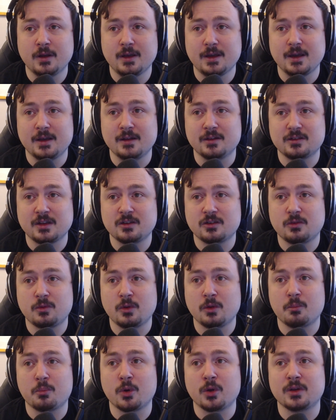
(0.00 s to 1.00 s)
in the sense that,
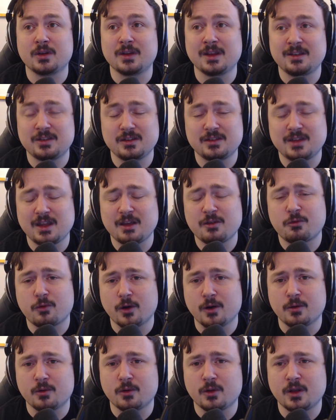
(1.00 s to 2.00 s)
but this is different
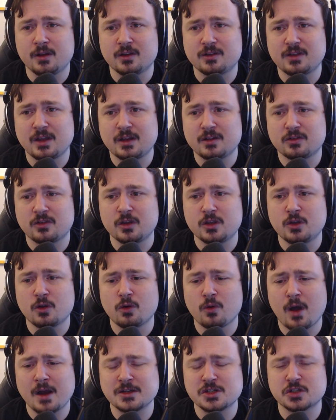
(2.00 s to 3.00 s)
in the sense that you
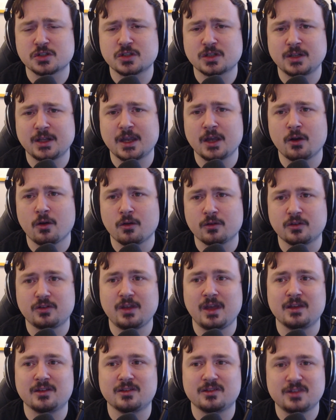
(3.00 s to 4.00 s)
are just clicking on,
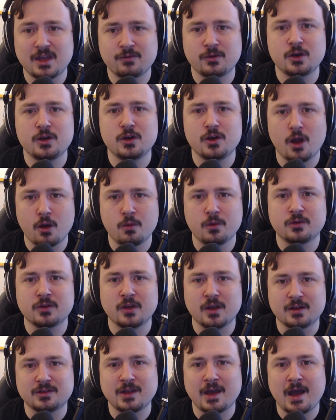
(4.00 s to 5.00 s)
say, 7 nodes at a
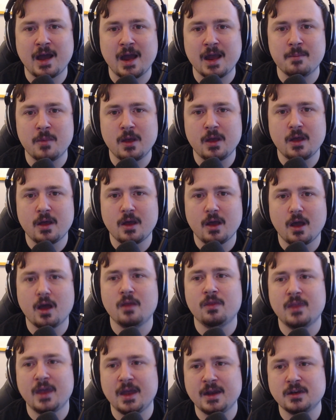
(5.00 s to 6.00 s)
time,
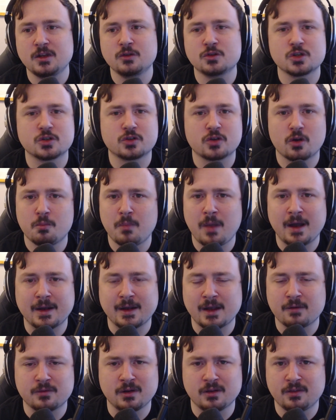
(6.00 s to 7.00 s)
and then you just come back
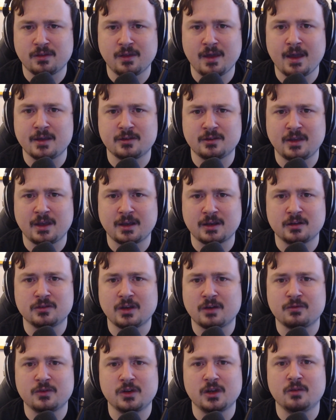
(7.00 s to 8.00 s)
after 30 seconds
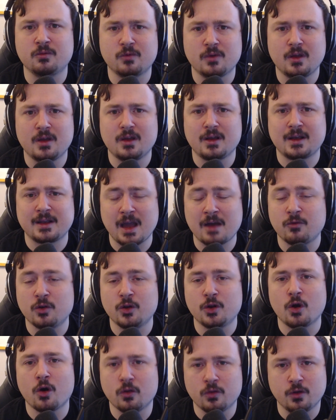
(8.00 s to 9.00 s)
after you've gathered
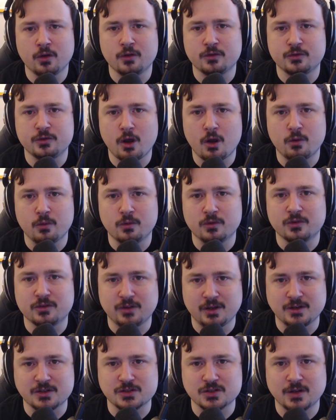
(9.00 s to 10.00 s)
all those nodes,
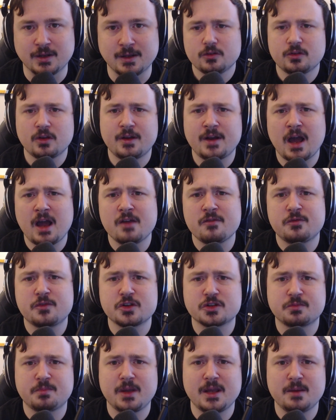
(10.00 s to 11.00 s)
essentially. So, and I've
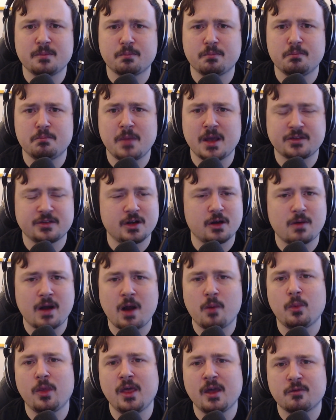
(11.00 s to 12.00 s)
just been messing around
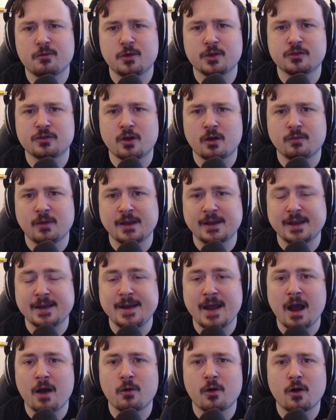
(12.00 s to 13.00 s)
with it for sort of like an
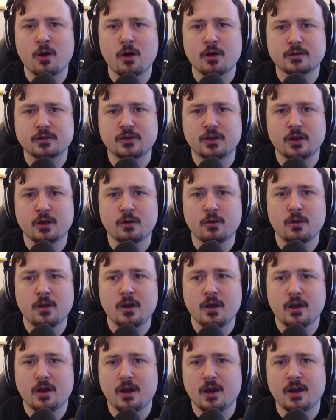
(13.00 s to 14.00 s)
hour or two,
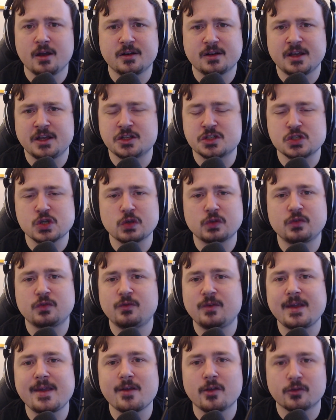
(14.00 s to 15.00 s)
and it just
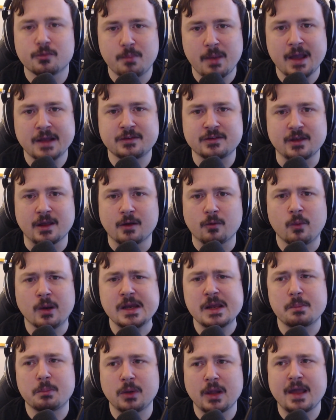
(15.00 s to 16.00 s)
feels better. When you
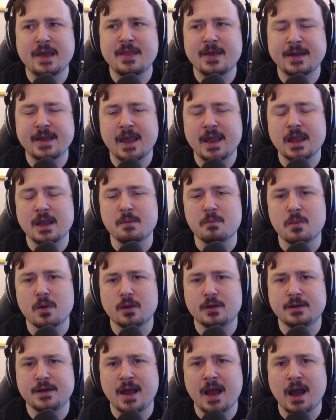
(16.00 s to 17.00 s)
play the game
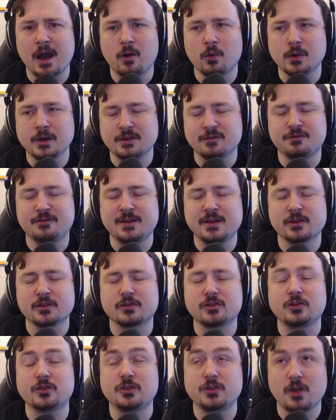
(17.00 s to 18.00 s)
now, it feels
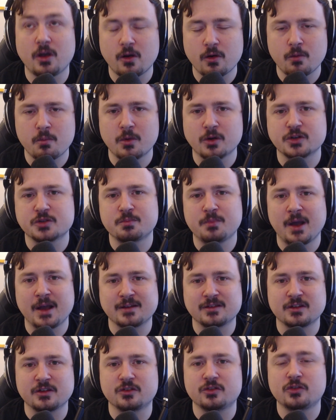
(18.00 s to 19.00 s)
so much
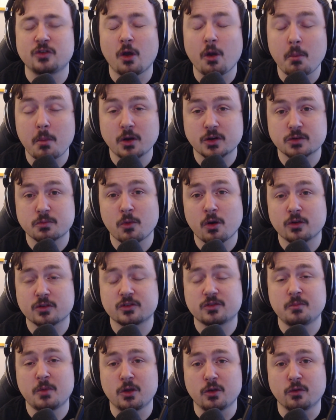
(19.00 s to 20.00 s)
better, so much more
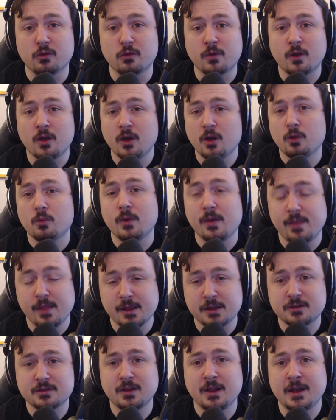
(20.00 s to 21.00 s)
smooth with
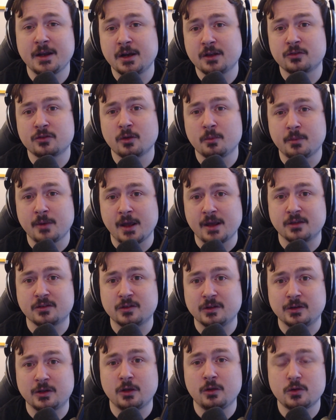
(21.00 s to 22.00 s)
this latest update. So
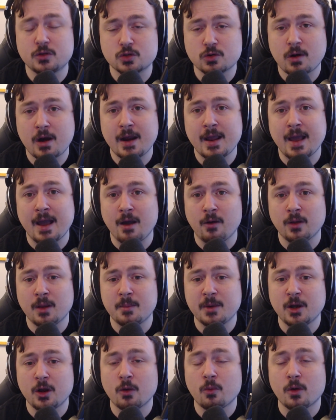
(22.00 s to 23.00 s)
do try it out. Let me
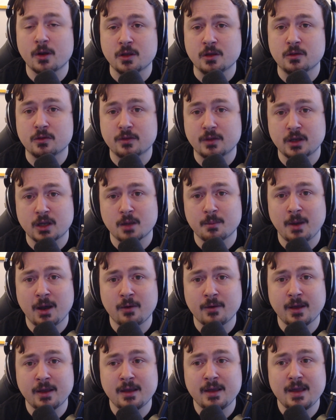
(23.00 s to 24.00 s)
know what you think about
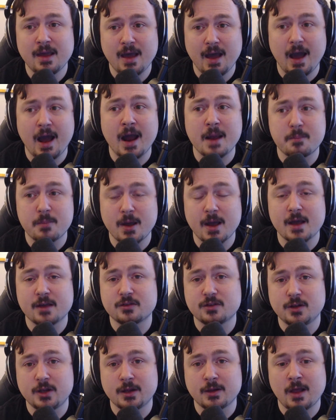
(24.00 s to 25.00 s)
it. I
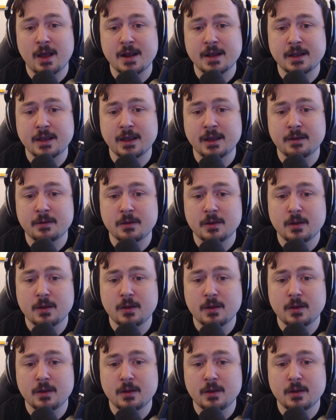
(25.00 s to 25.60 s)
personally like it.